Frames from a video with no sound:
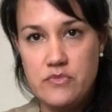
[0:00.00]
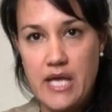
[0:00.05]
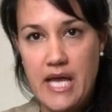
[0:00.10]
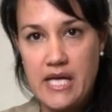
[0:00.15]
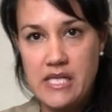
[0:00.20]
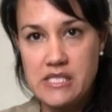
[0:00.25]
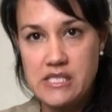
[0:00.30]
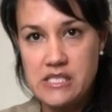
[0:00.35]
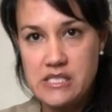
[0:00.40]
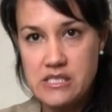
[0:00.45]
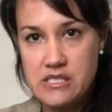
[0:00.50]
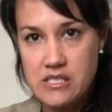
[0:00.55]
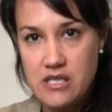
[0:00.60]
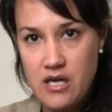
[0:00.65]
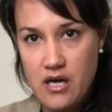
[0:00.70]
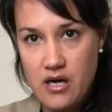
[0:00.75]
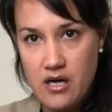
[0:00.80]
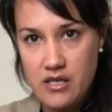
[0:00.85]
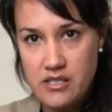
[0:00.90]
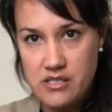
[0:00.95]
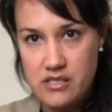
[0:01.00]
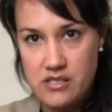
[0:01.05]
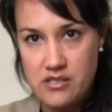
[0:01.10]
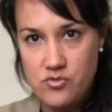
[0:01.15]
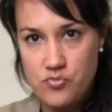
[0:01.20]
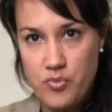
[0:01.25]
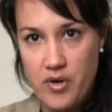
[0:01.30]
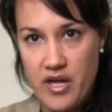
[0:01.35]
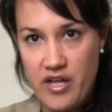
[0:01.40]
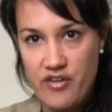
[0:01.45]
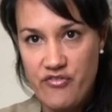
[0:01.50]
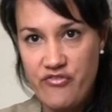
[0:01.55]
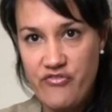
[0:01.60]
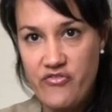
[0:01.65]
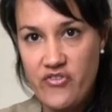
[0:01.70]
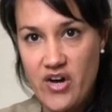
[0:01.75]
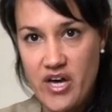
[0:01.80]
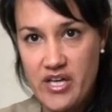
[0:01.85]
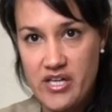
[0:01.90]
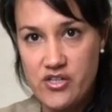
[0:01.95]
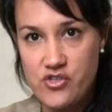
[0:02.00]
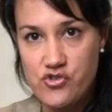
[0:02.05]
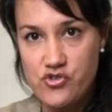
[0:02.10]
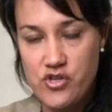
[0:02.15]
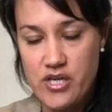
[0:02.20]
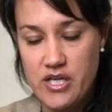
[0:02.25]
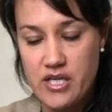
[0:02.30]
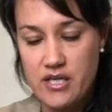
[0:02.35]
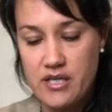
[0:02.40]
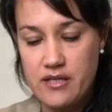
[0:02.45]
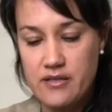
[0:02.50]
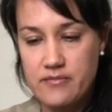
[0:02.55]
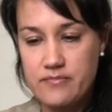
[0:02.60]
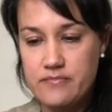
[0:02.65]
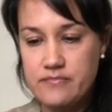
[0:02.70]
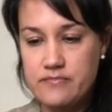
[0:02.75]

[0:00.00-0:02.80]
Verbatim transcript: And it is guarded by a fire drake.